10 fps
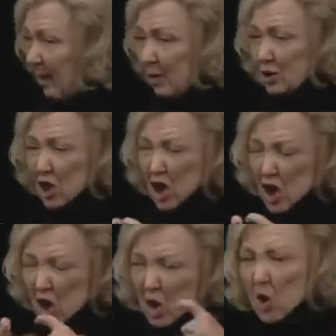I, I mean,
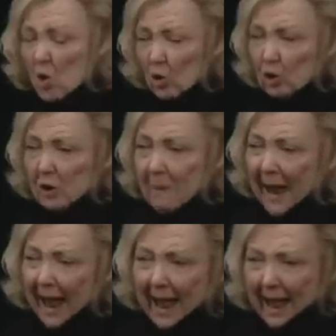it's hard to
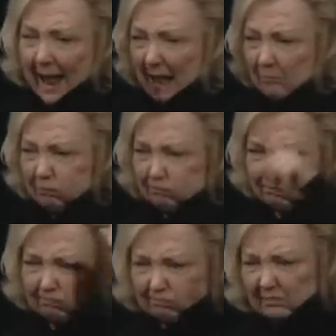separate it out. It's all
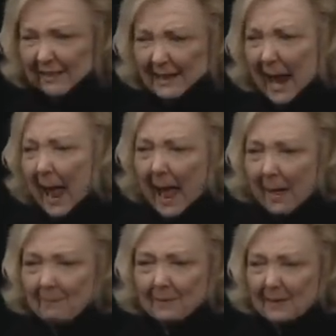so
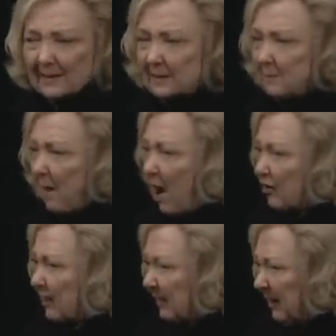intermingled. I mean, there's a
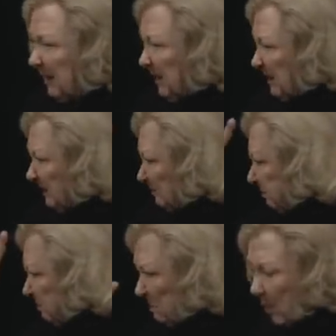huge pay
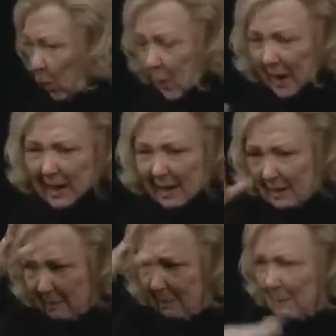gap.
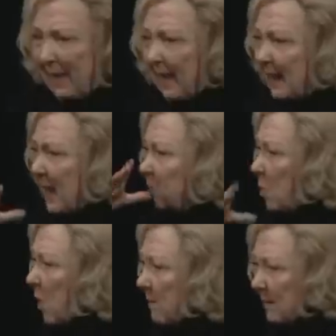There's a disparity
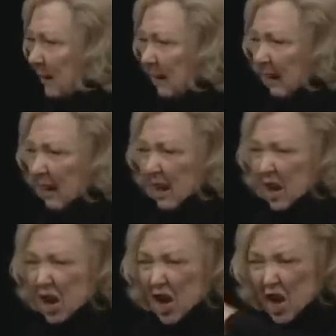between
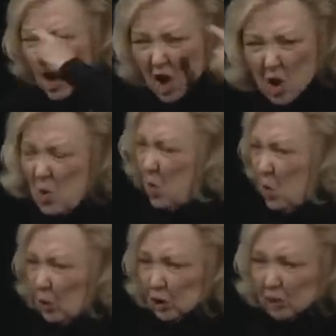what men and women
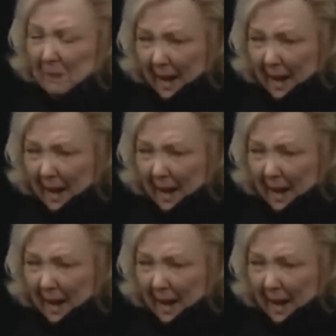earned.